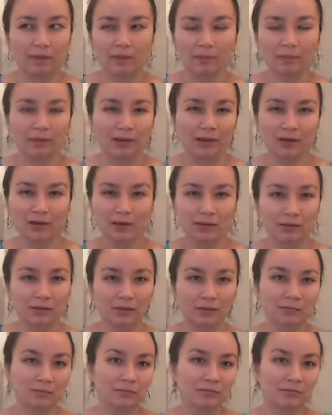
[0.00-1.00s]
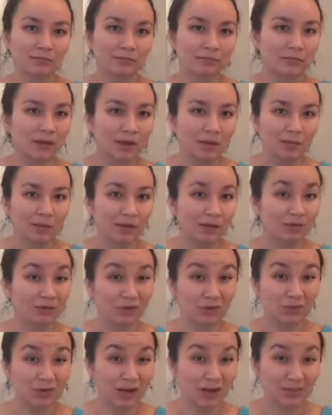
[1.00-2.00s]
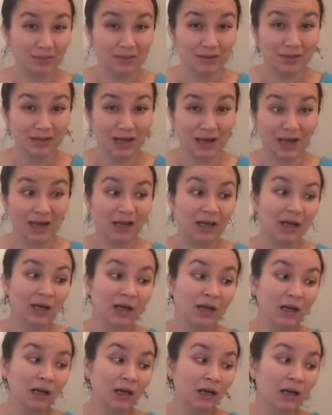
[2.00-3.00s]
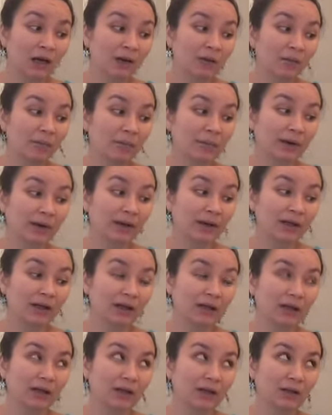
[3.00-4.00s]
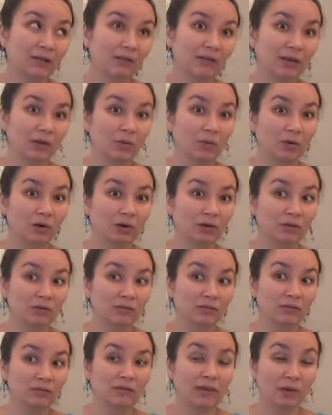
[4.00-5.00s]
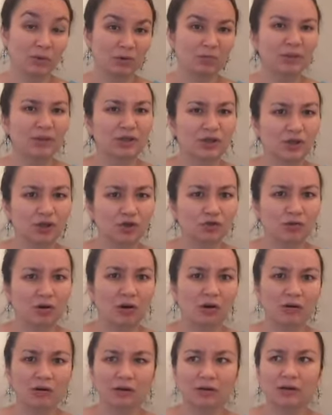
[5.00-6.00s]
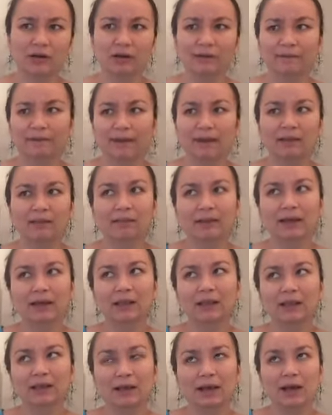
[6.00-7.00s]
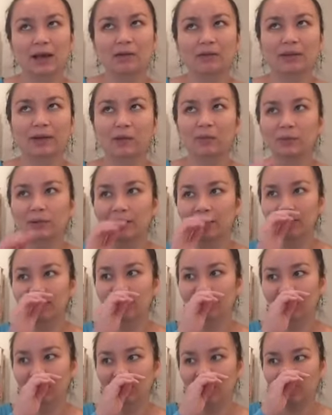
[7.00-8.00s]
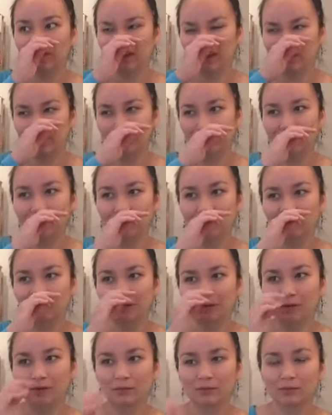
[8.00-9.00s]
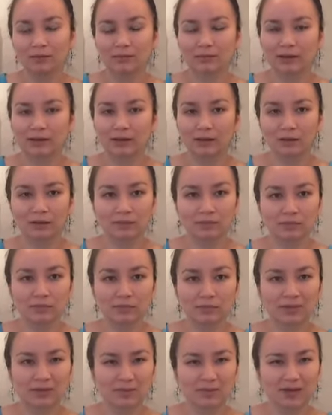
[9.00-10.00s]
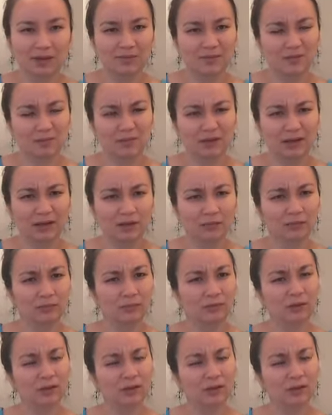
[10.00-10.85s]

them like maybe a few times a day, but they were much stronger. And like lately now, like when I feel them, like sometimes I'm like,